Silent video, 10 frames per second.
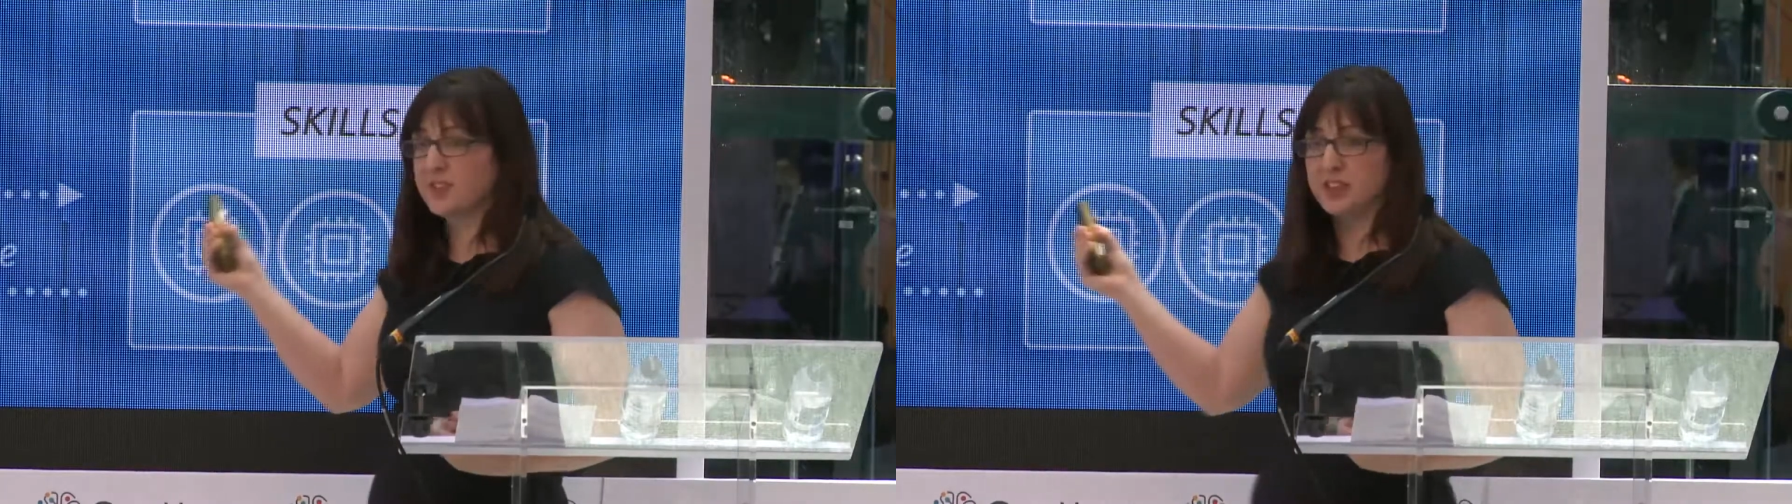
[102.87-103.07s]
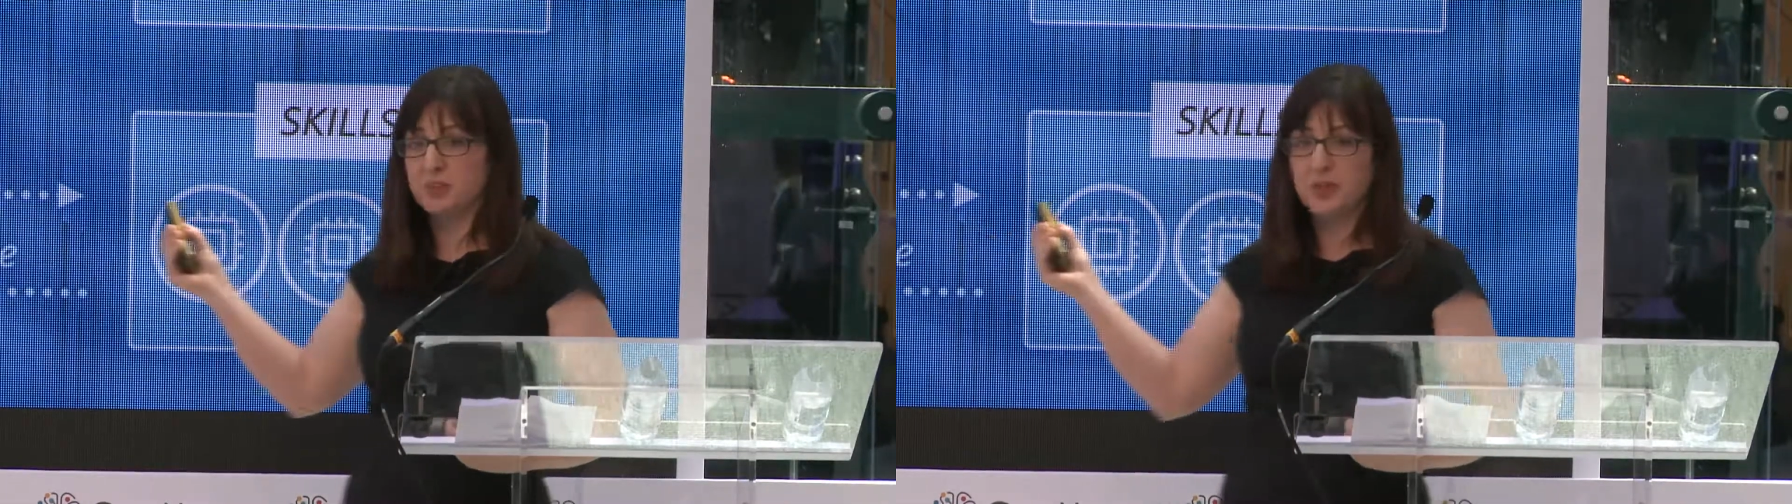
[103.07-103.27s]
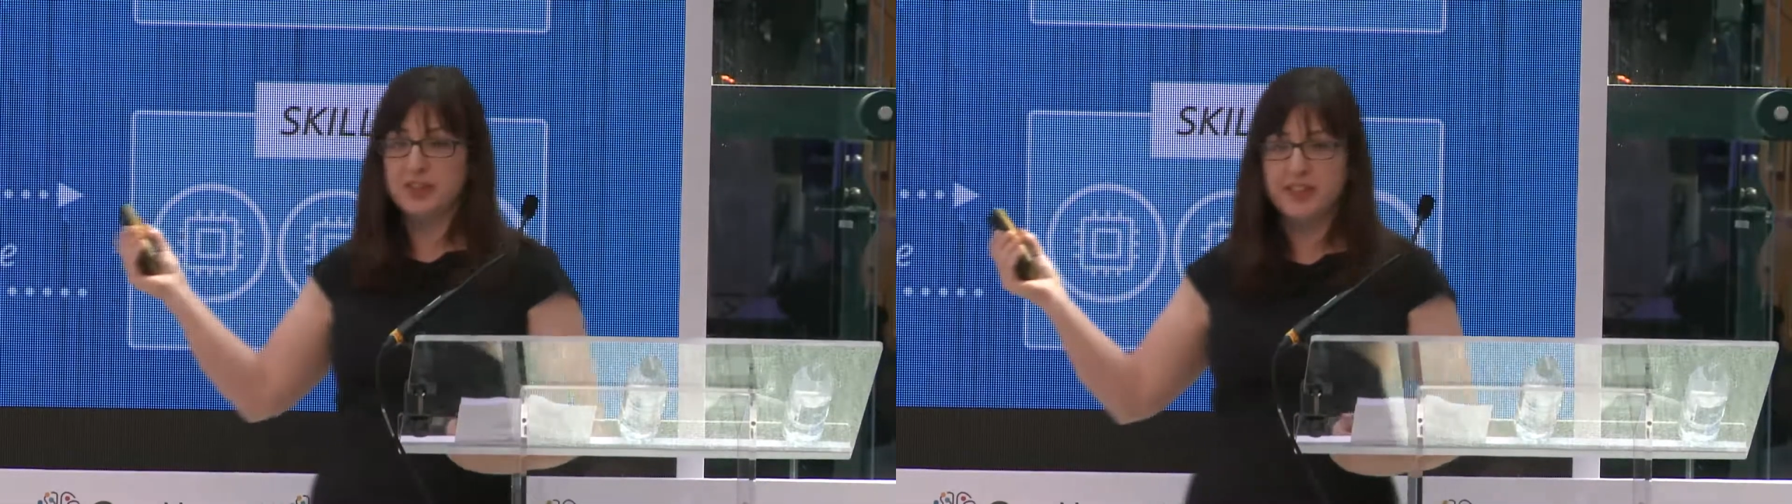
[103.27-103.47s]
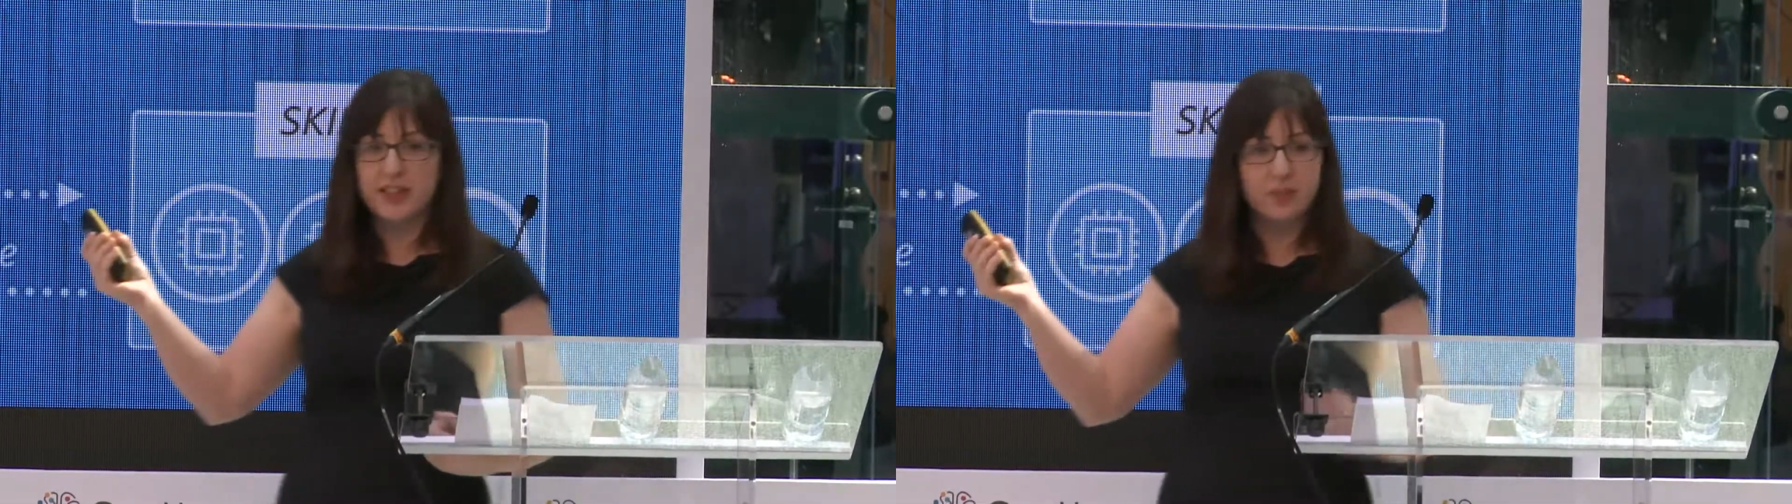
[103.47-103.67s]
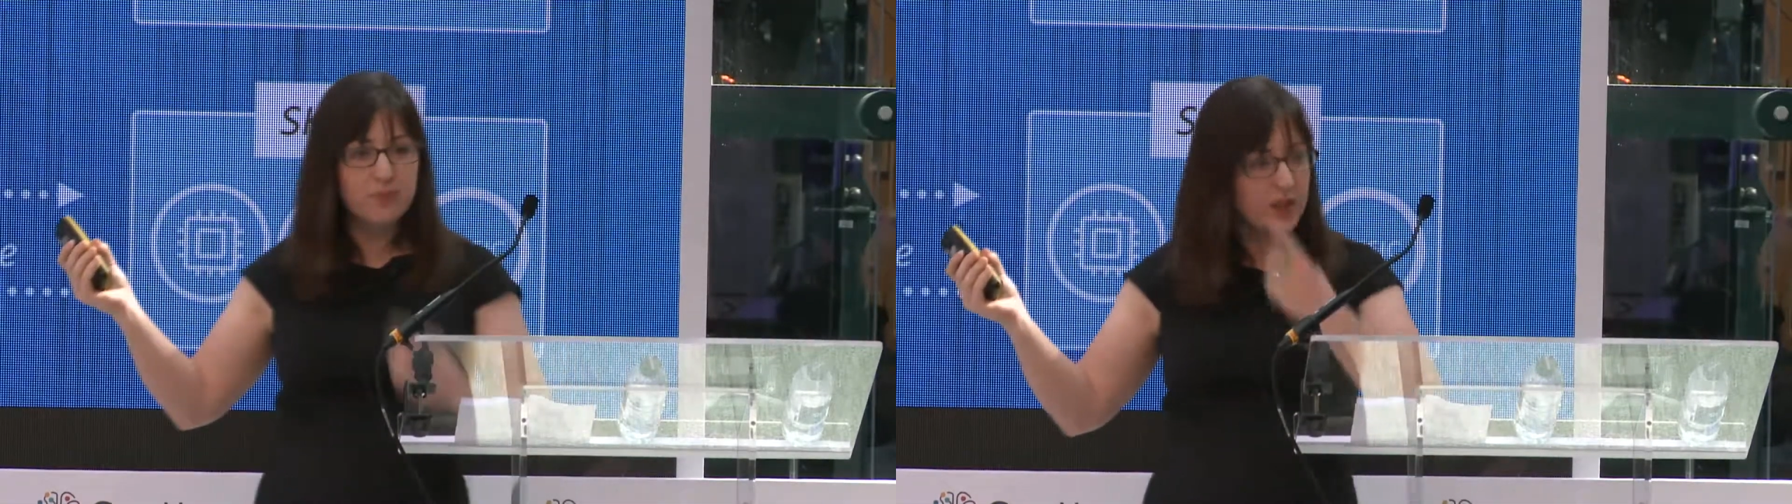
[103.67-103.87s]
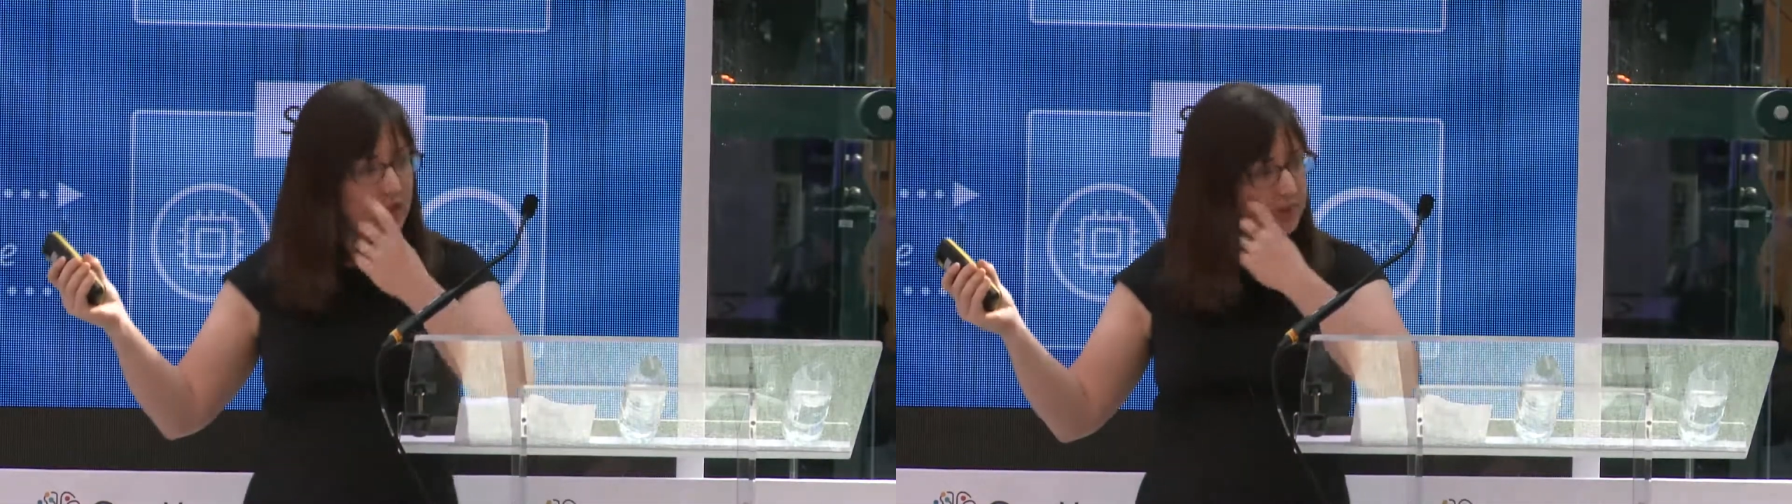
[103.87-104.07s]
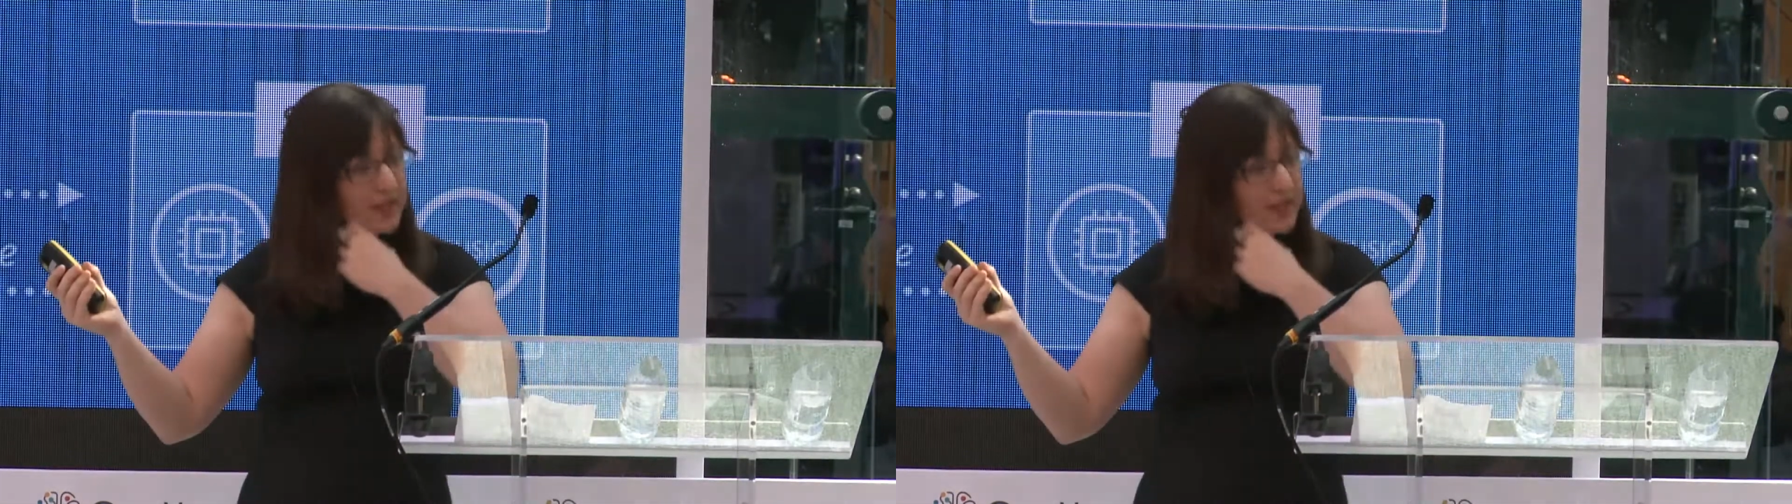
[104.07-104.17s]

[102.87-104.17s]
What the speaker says: some music, but